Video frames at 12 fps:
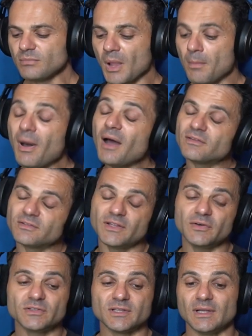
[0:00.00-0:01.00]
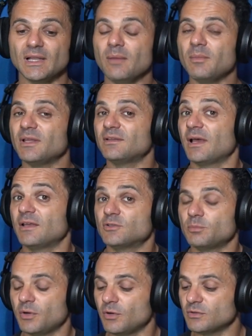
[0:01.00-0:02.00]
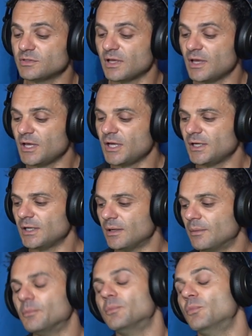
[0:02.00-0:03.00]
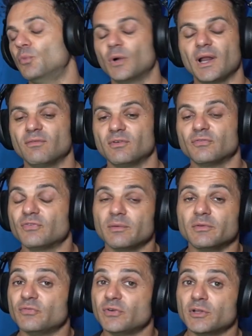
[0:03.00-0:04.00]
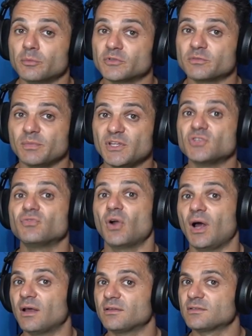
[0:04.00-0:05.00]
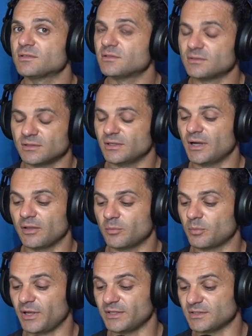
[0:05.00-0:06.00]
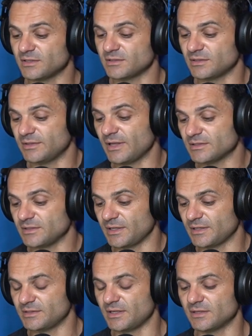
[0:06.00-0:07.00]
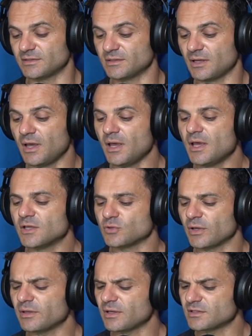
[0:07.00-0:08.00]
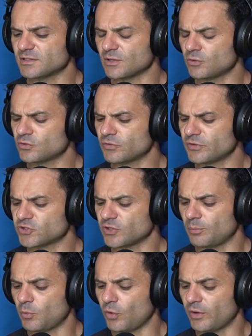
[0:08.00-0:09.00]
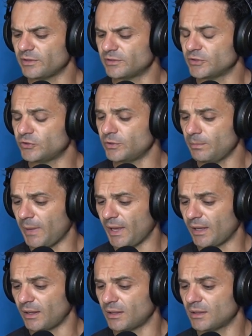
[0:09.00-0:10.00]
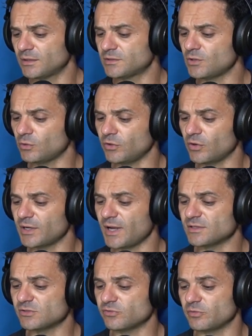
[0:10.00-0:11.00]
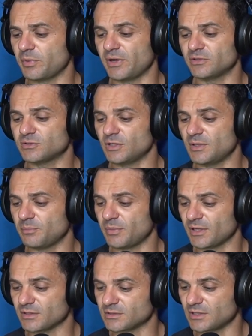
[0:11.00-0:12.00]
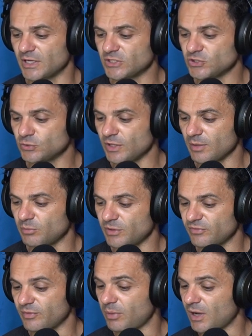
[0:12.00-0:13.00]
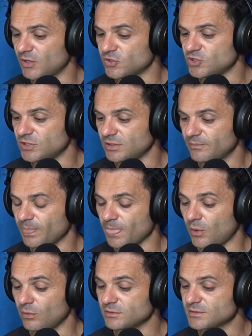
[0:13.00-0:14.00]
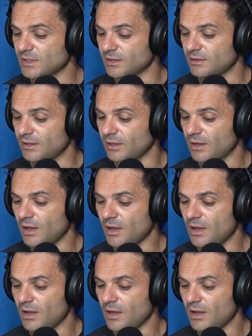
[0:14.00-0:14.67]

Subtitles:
But there is a limit, I suppose. Whatever, freedom of speech for us, in other places it doesn't exist. So I think it's a controversial point to make. So the organizers of the Paris Olympics issued a brief apology on Sunday